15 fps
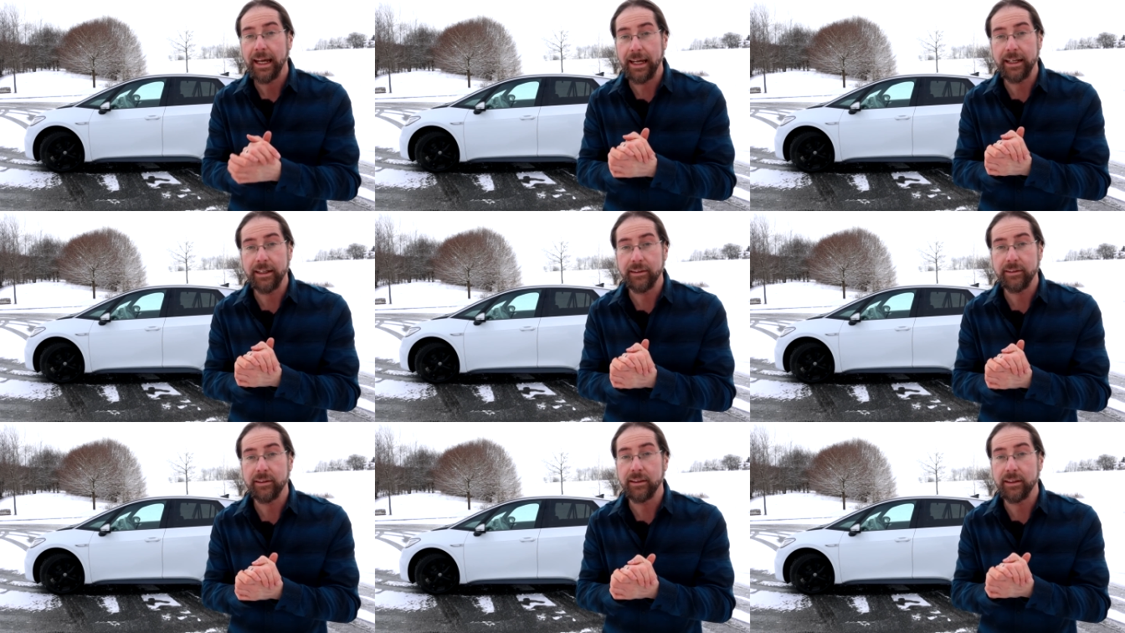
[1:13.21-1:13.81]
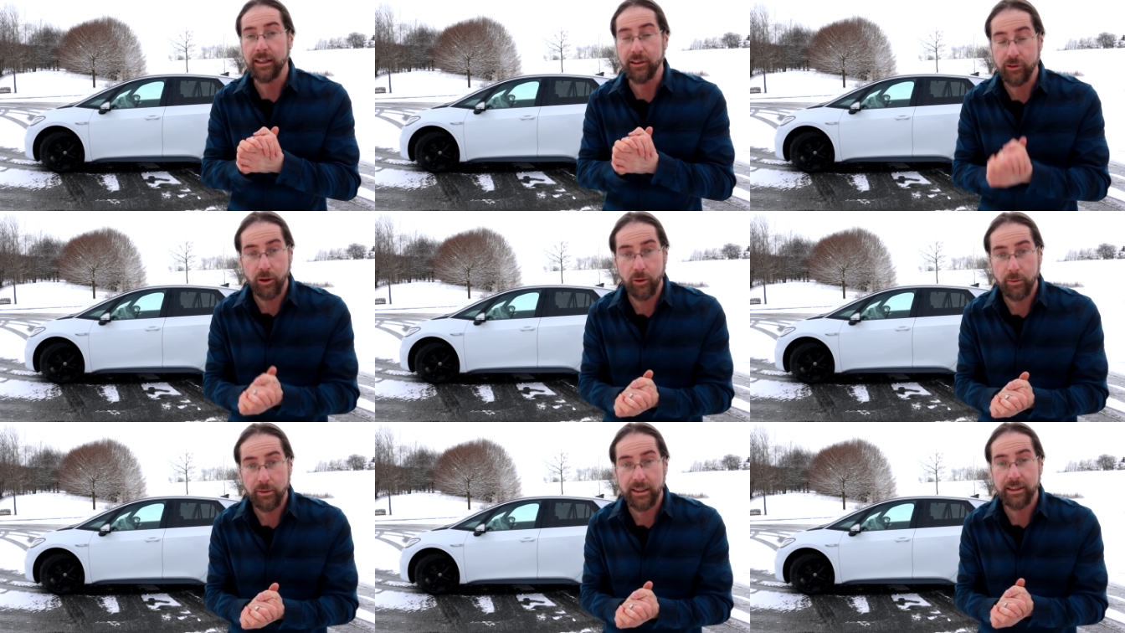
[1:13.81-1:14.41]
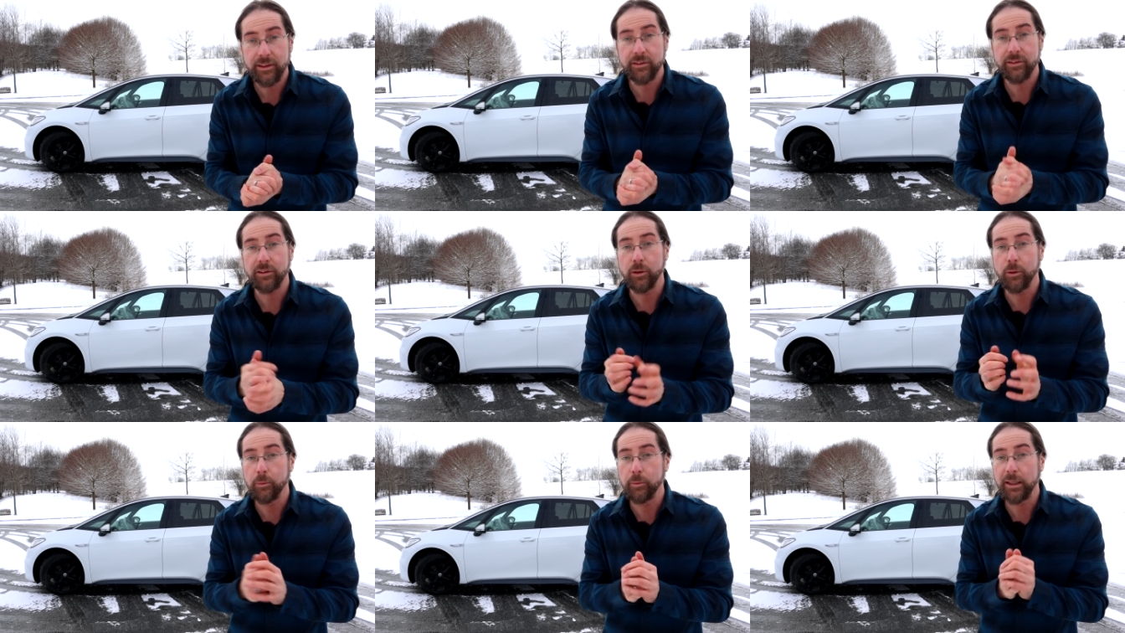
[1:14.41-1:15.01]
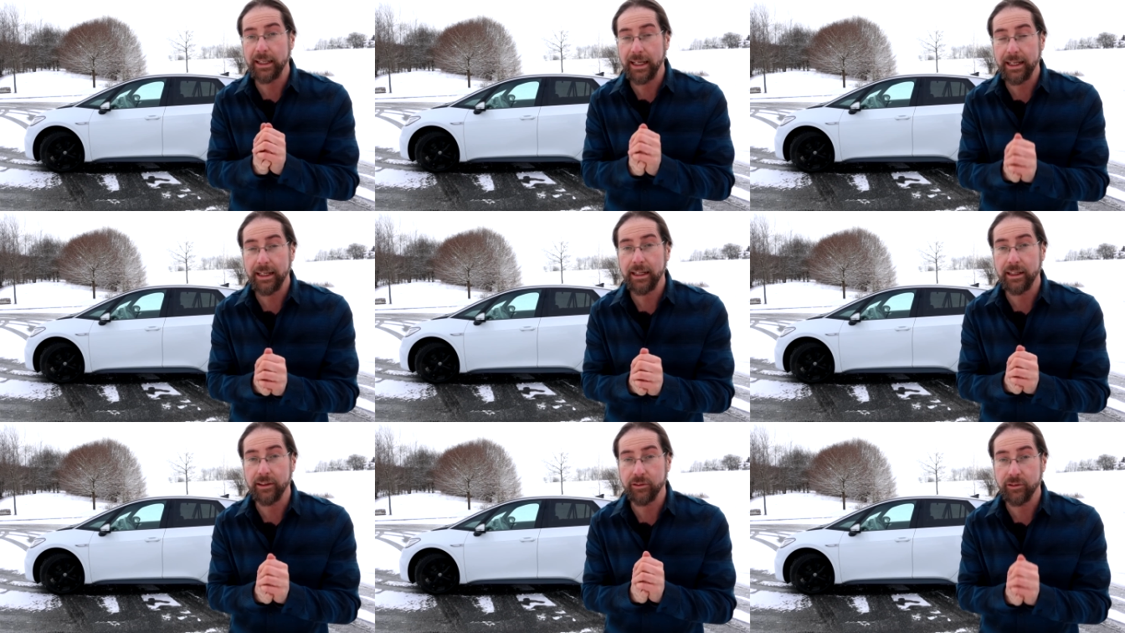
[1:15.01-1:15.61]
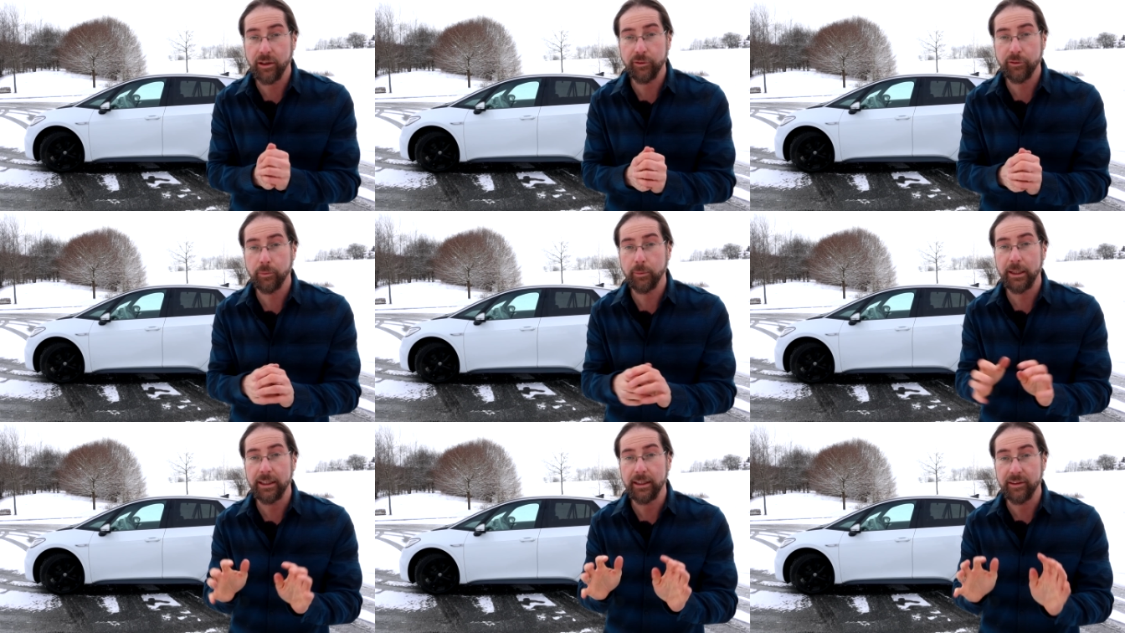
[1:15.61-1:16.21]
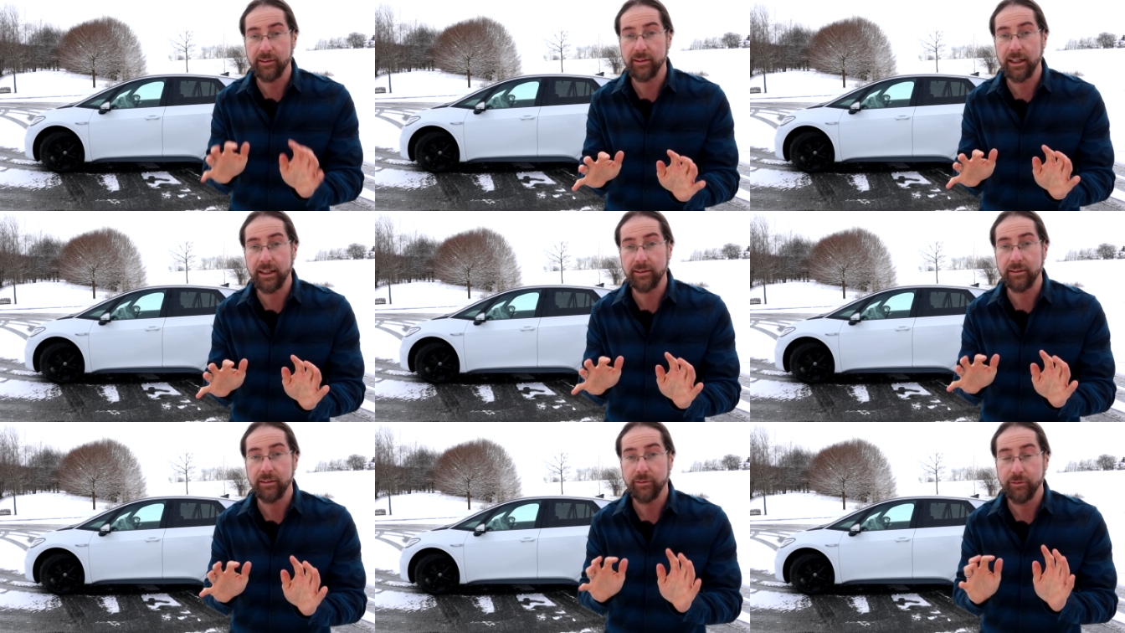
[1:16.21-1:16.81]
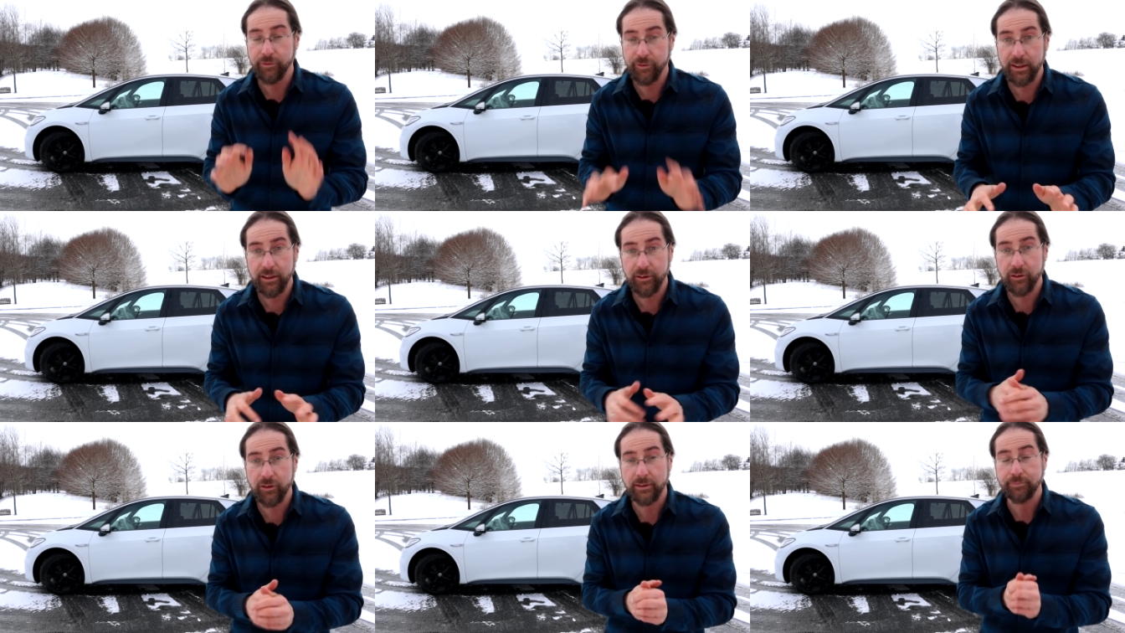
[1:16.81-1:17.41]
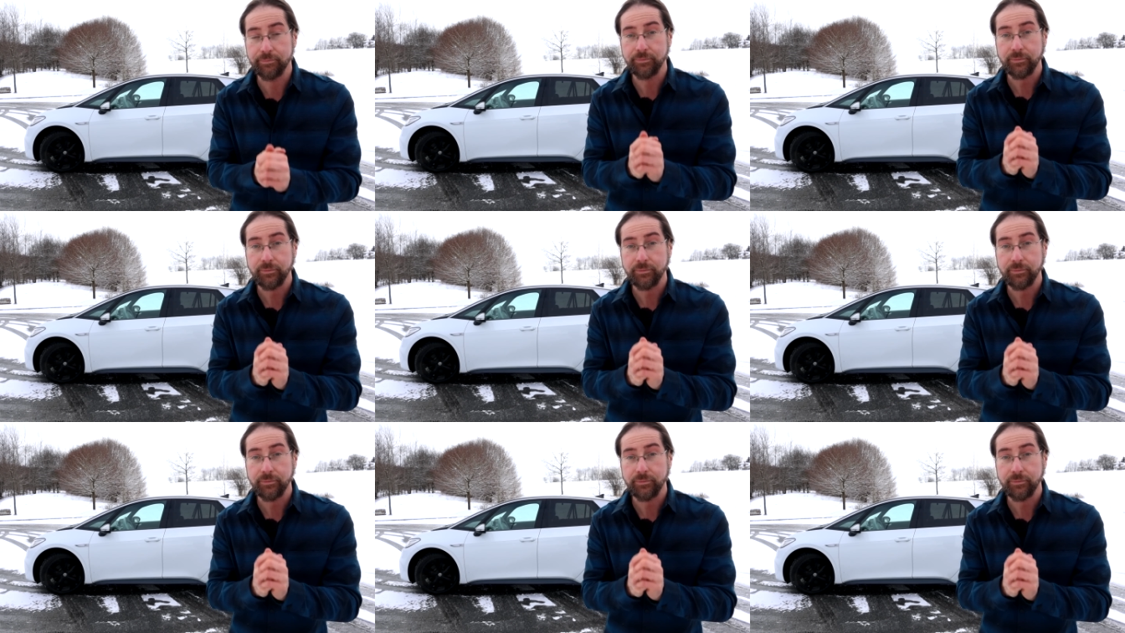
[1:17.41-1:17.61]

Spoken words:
and they told us you were getting a software that's not finished.